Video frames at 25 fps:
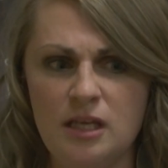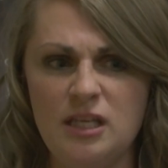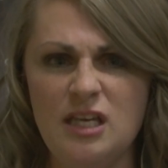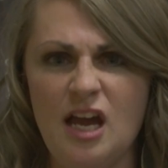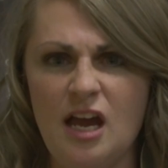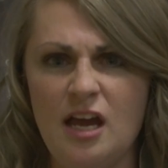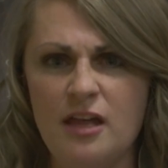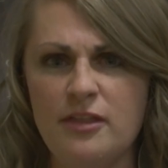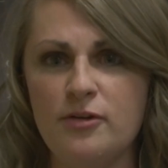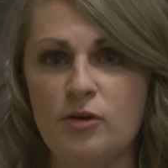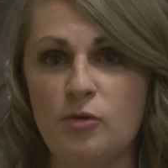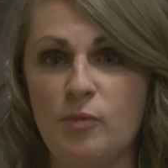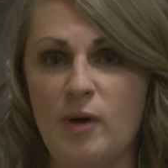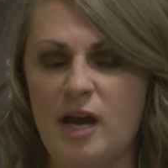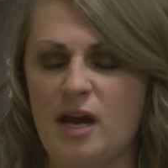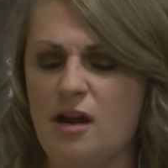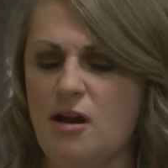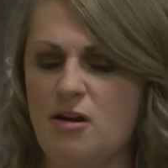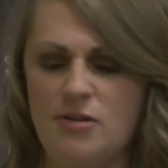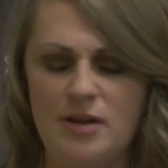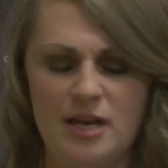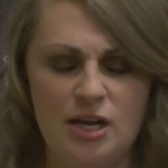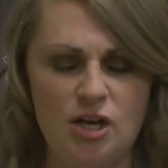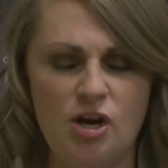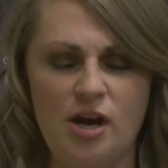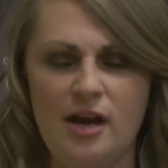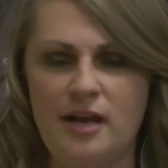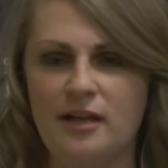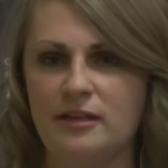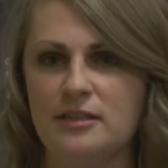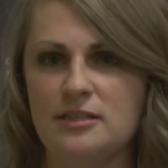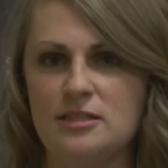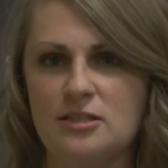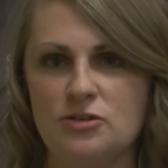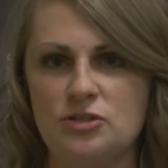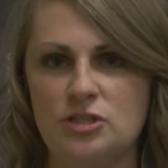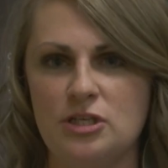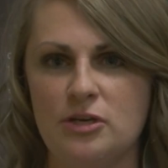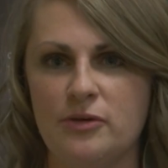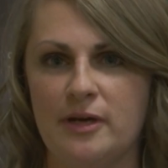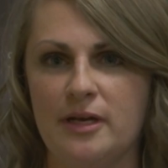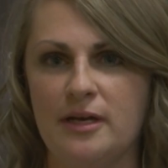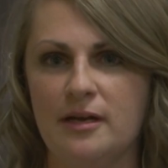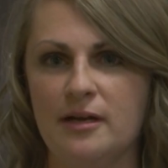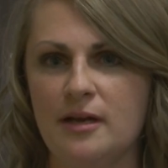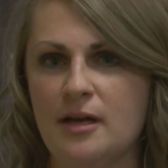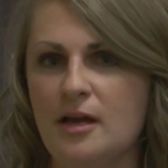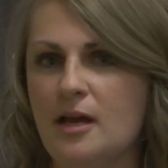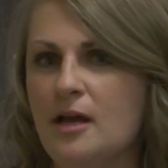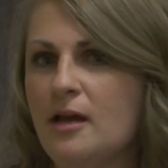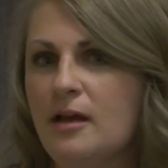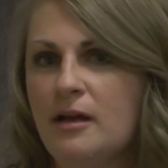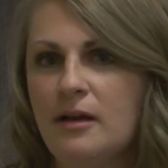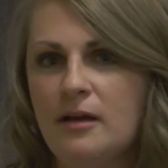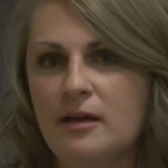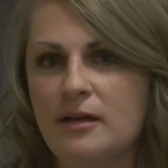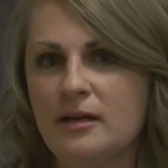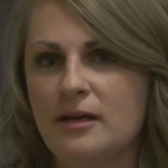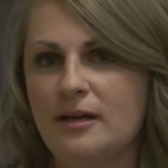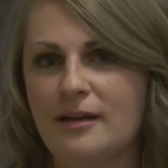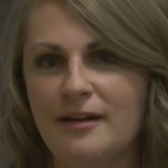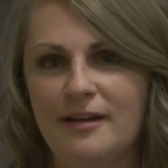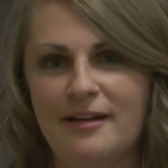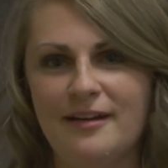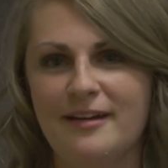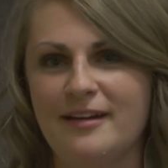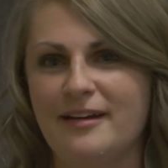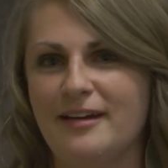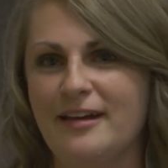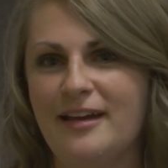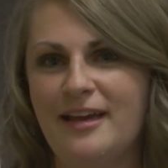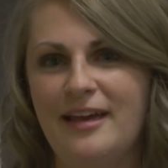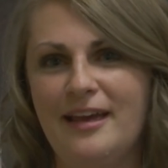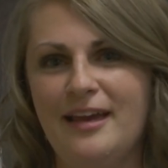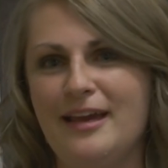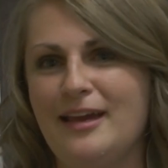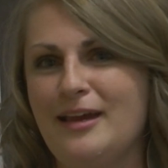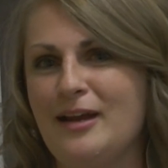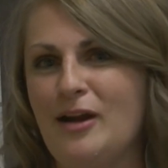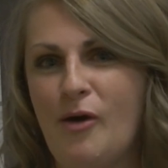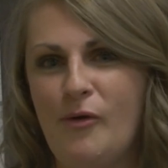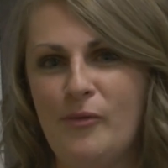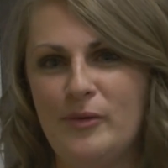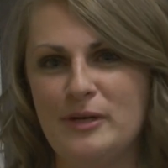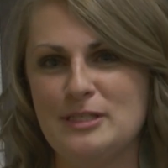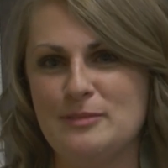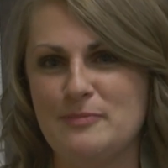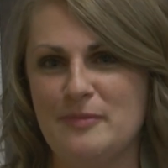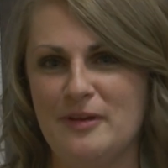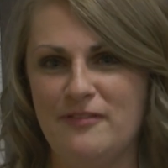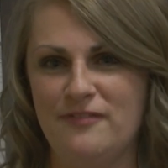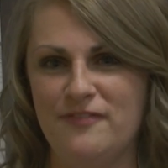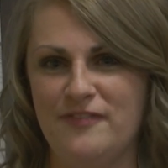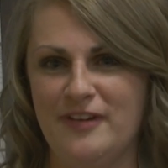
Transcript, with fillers: Yeah, they're wet. Okay, great. Let's go do it. It can always be